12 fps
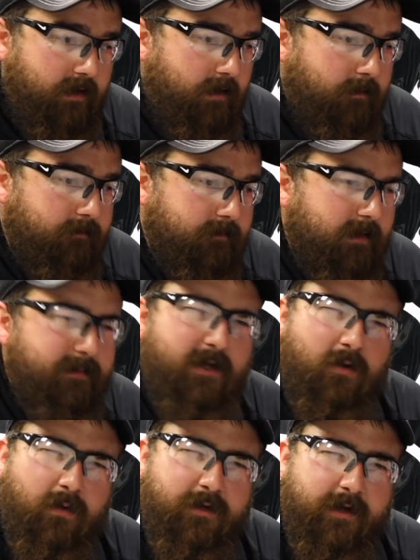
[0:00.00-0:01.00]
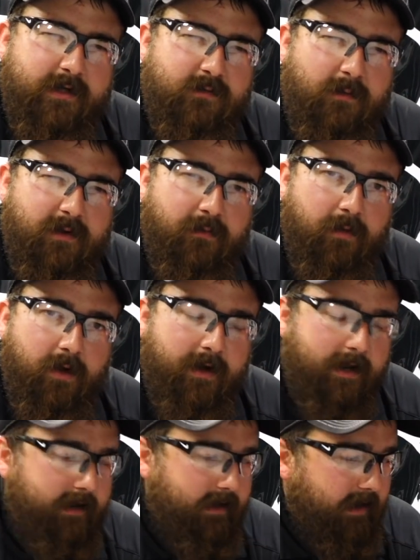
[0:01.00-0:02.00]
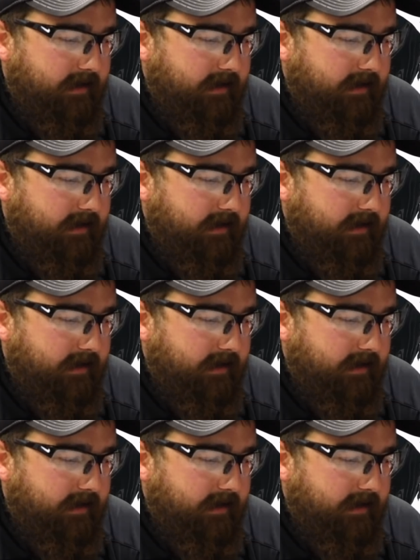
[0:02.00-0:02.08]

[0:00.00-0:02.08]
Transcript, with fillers: Um, let me know what you guys want me to run on it.